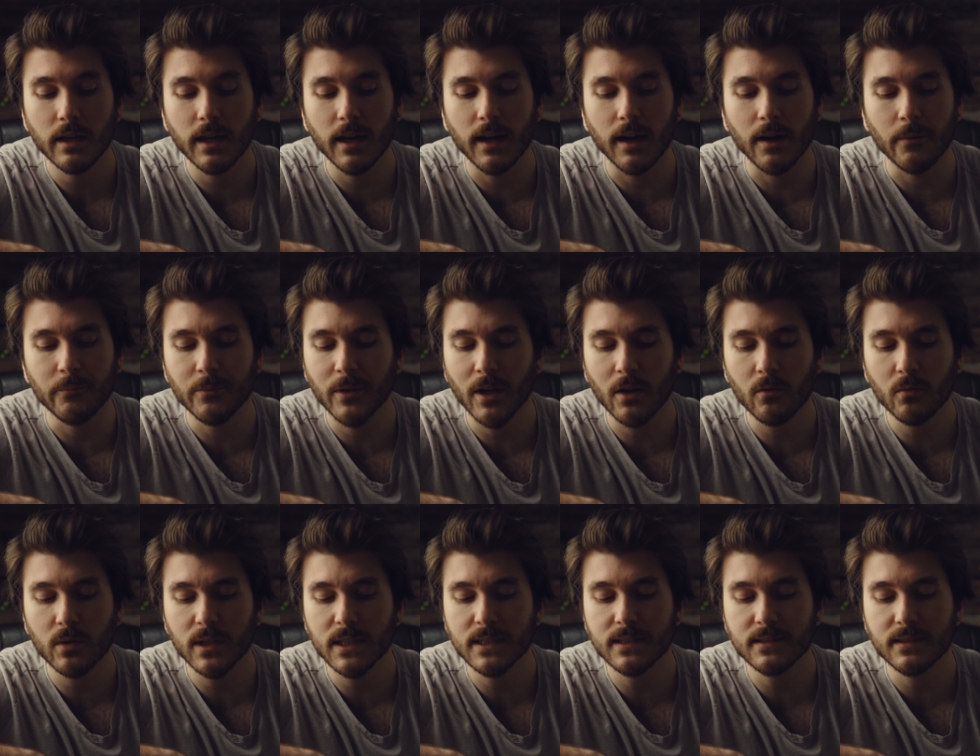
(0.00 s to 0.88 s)
Yeah, I'm
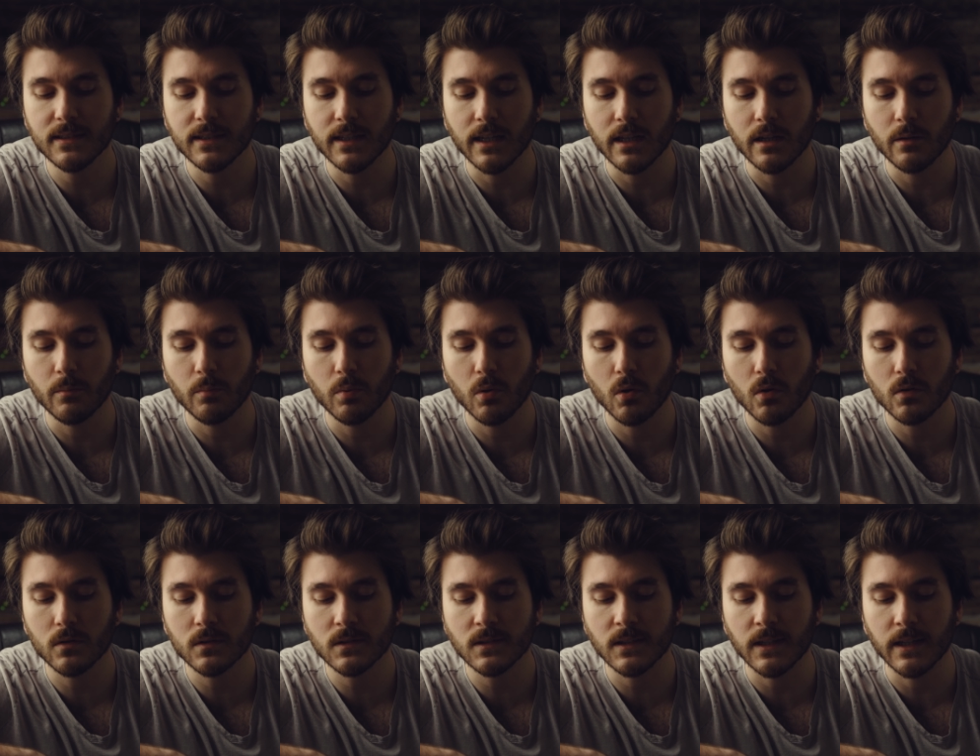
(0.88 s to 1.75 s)
not really seeing any
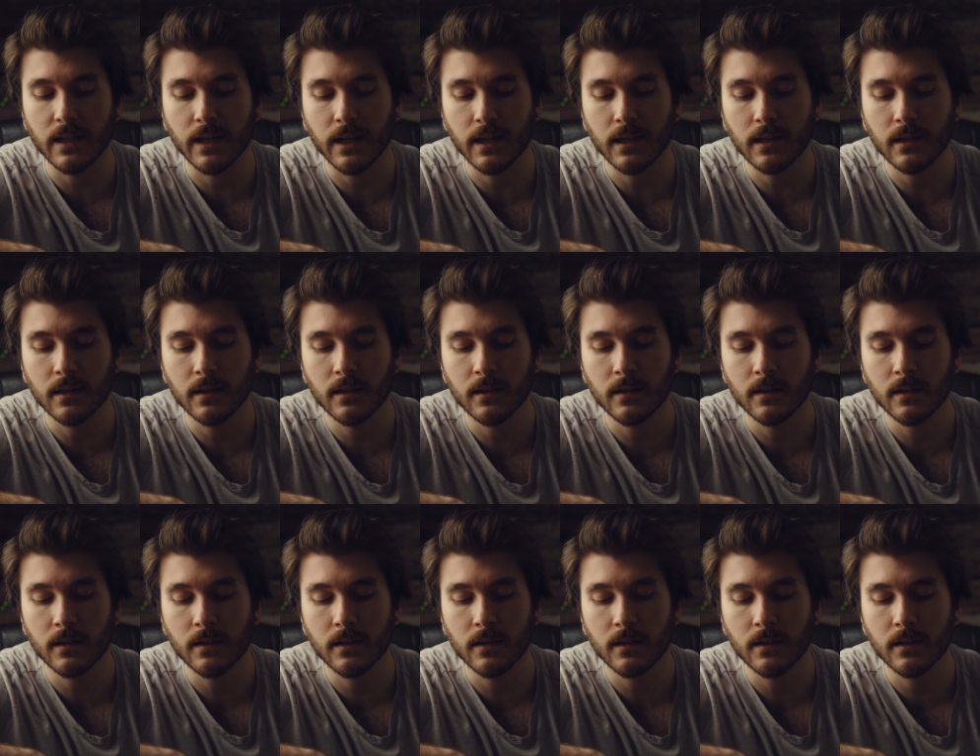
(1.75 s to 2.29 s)
pulsating.